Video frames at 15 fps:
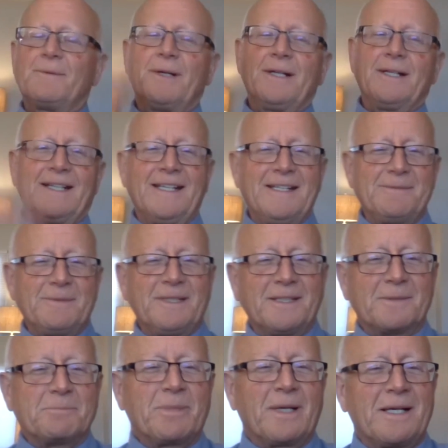wanted Amy
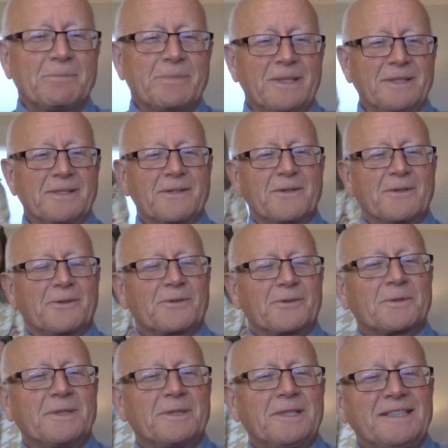to pop into the
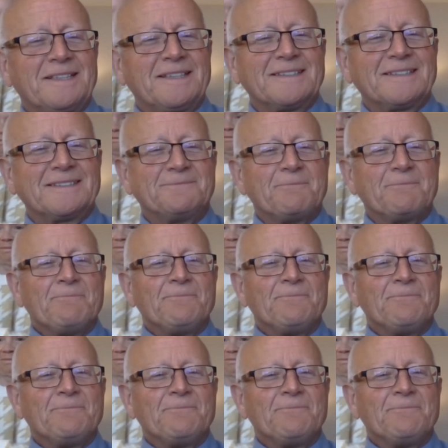screen here.